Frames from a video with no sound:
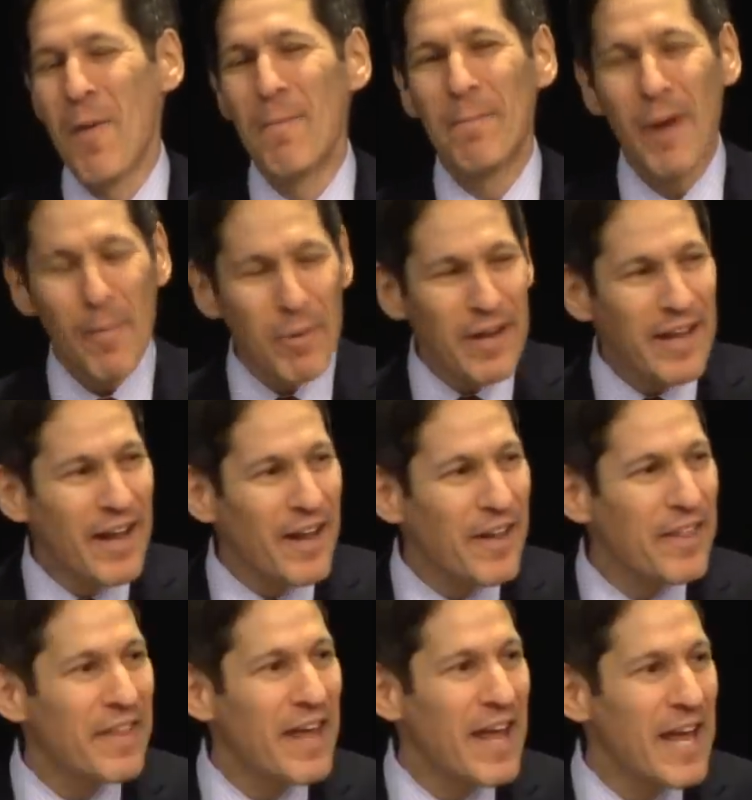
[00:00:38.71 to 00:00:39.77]
Public
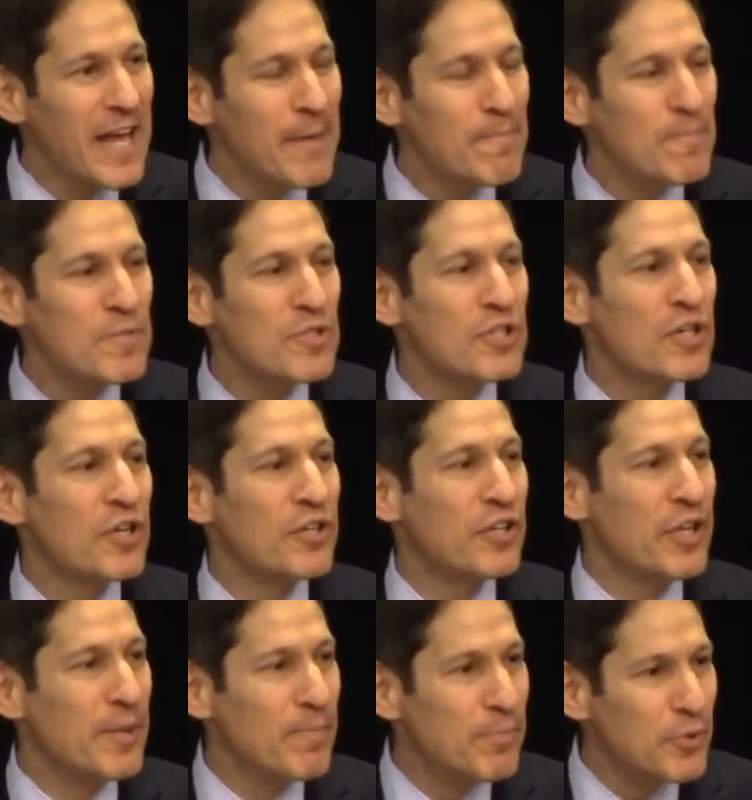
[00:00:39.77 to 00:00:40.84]
health aims to
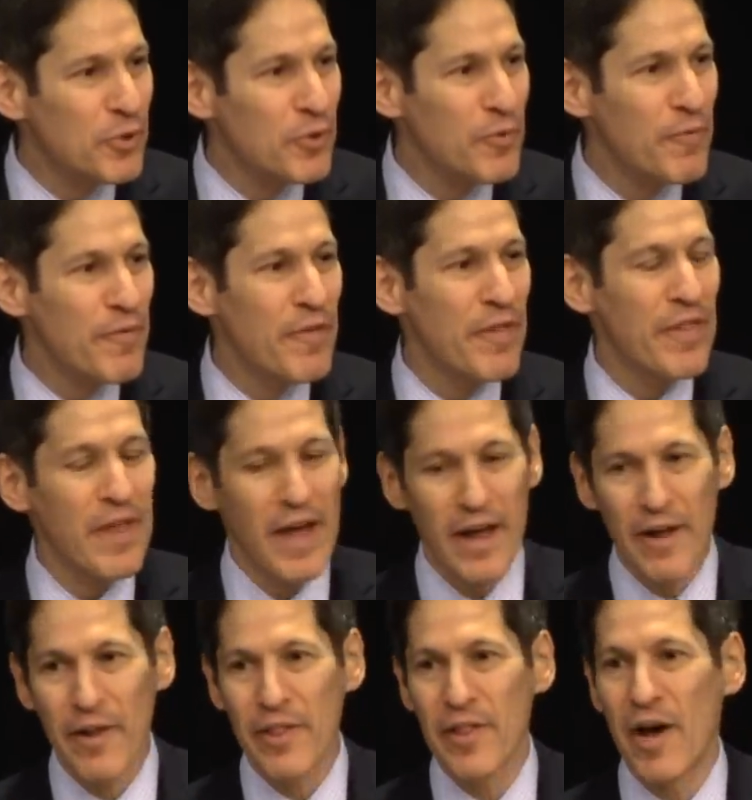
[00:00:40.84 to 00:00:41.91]
improve the
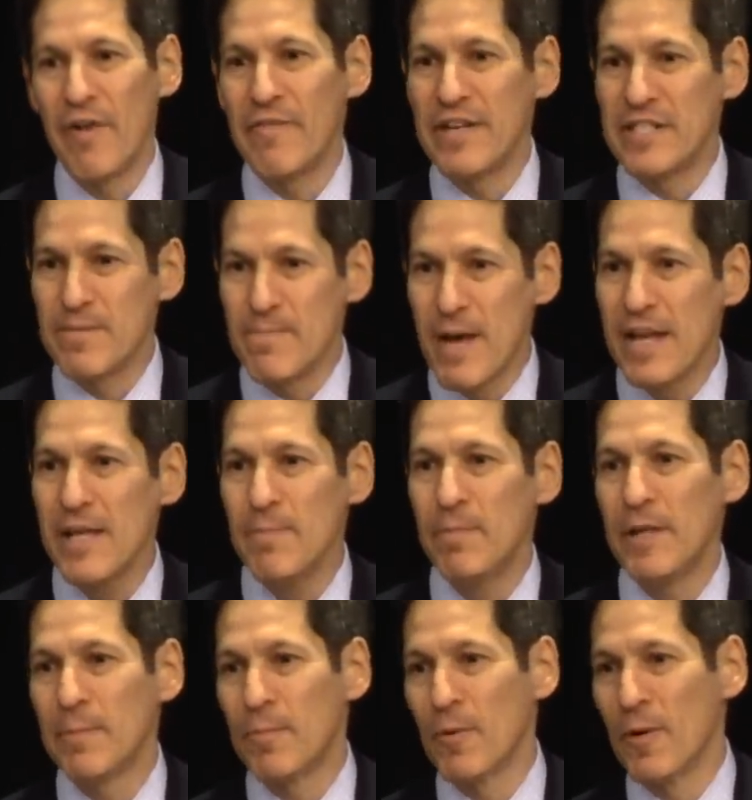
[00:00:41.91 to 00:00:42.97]
health of as many
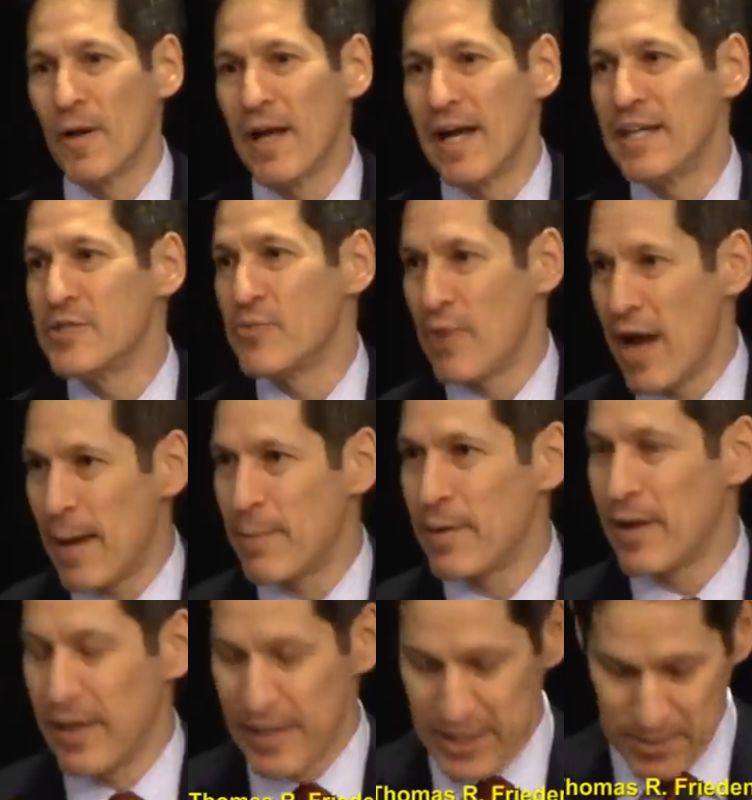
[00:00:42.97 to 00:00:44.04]
people as
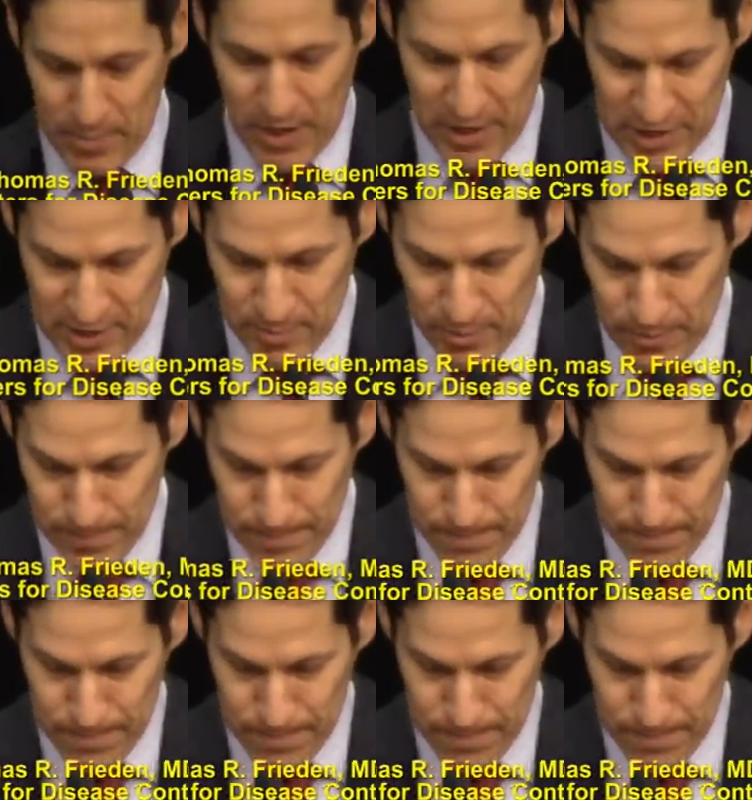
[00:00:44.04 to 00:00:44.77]
rapidly as possible.